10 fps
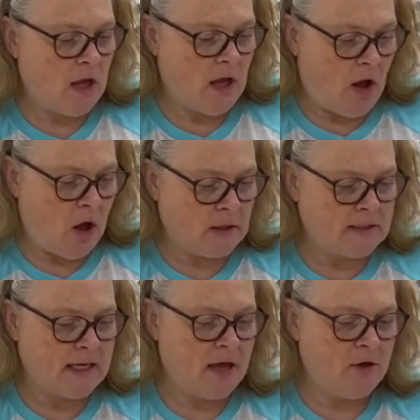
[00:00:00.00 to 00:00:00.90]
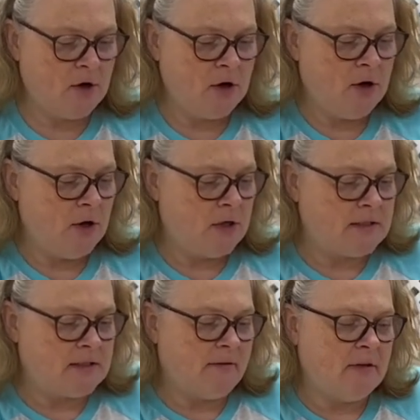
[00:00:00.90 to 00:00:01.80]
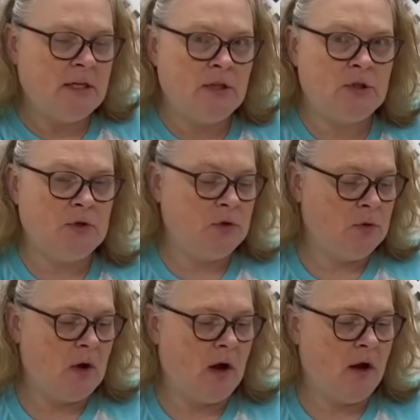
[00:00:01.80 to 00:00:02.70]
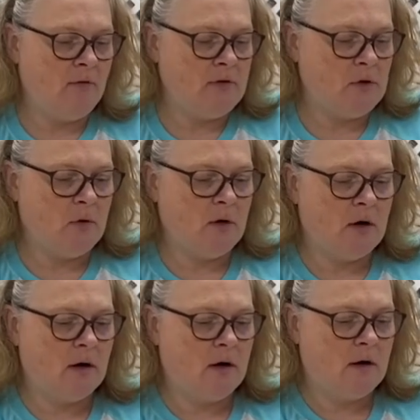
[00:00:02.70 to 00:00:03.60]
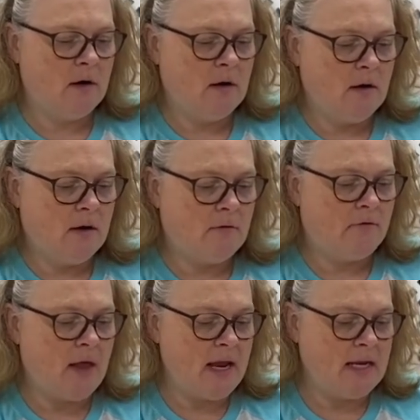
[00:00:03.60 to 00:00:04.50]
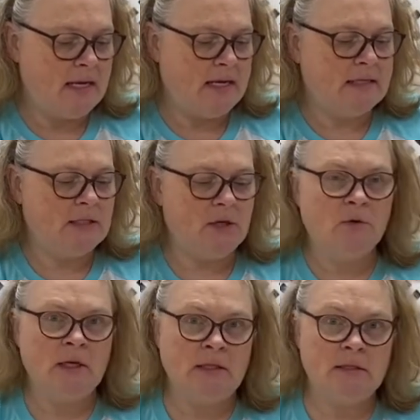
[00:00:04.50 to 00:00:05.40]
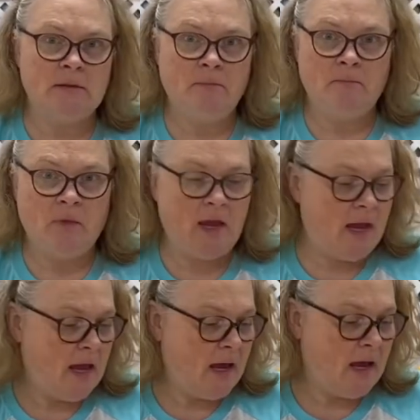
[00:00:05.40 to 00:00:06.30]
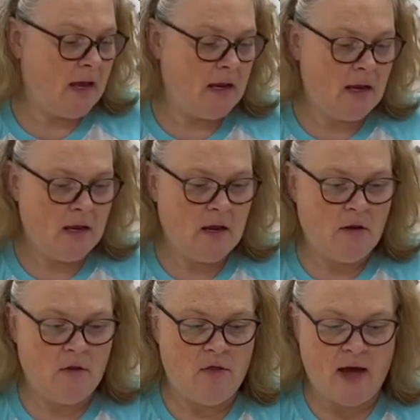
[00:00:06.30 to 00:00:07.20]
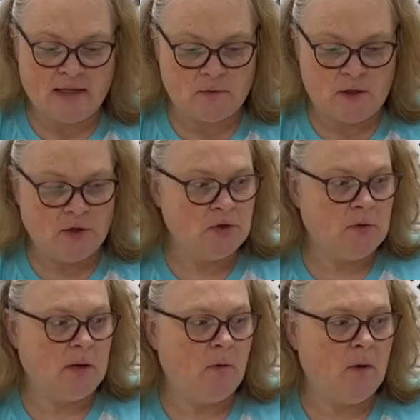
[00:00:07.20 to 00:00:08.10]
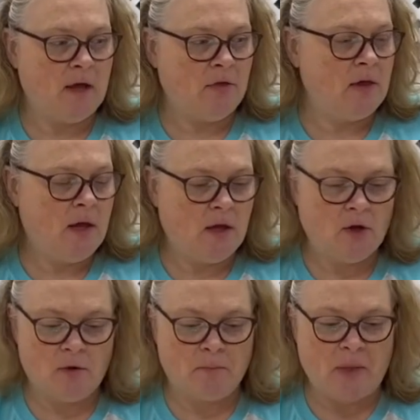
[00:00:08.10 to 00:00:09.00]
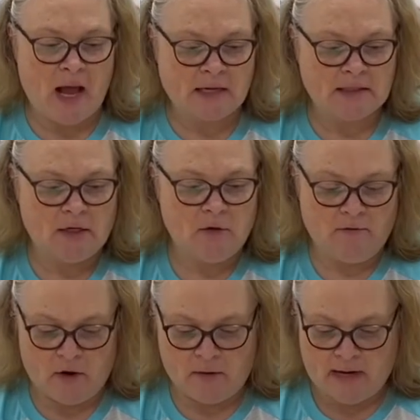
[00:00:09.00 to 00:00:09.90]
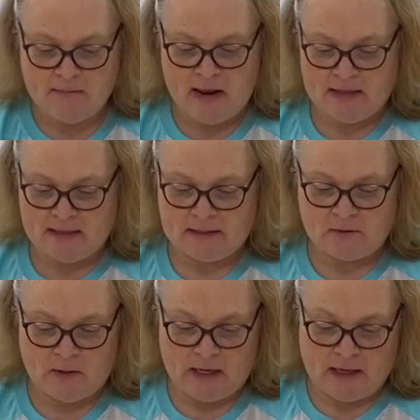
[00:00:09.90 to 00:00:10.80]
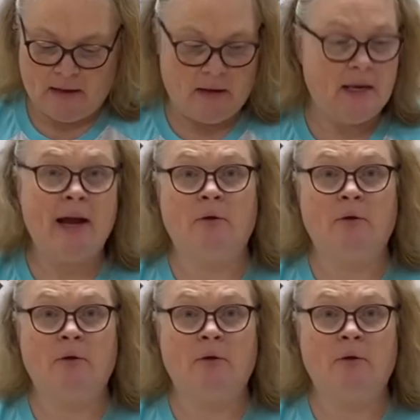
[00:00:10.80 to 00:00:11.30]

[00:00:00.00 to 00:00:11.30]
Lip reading: altogether, 72 of your flying geese units, and that's what you're doing with your blocks that you have already made this week. Now,